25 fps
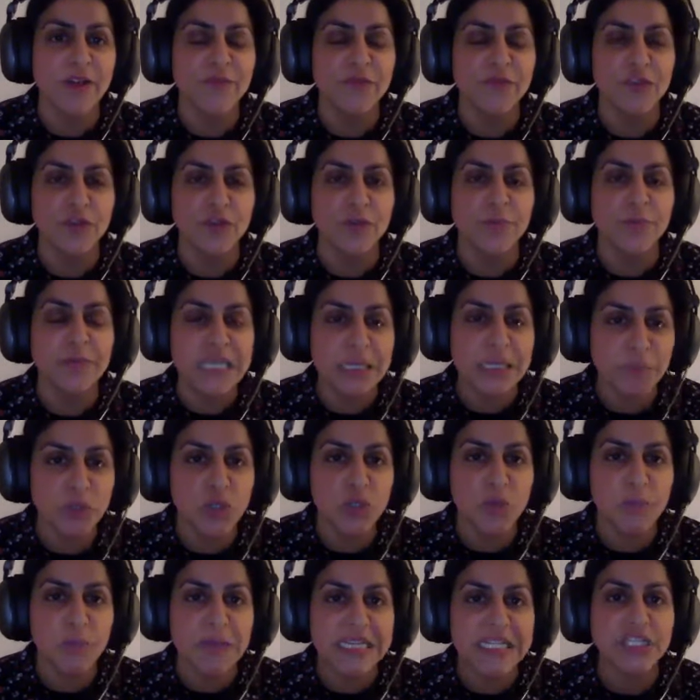a few mini
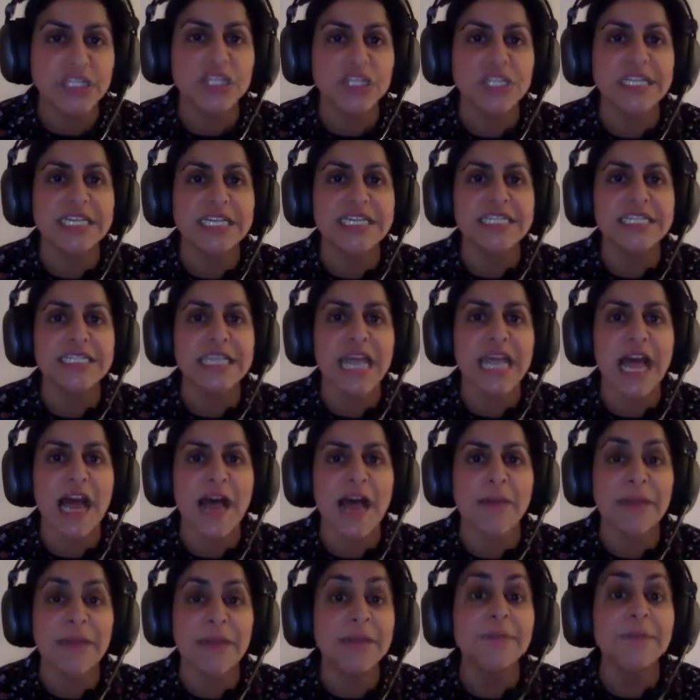pupillages
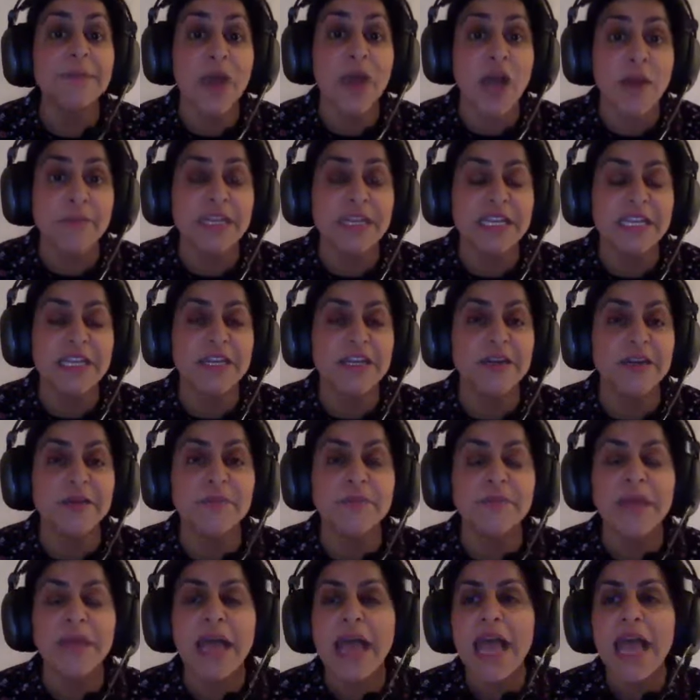um, in
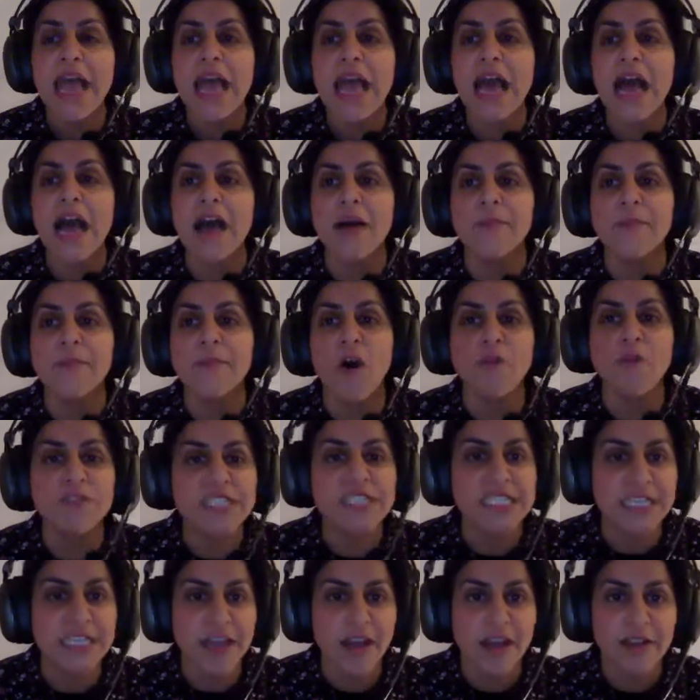birmingham um,
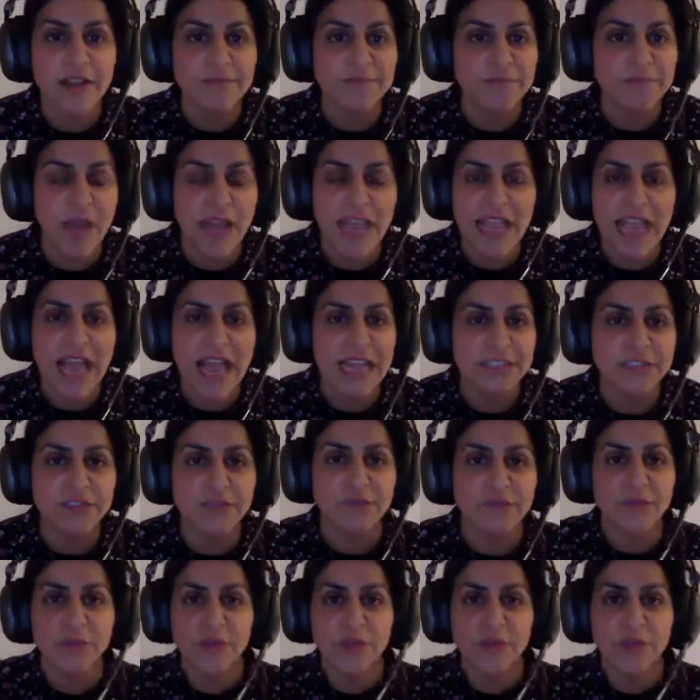obviously i i had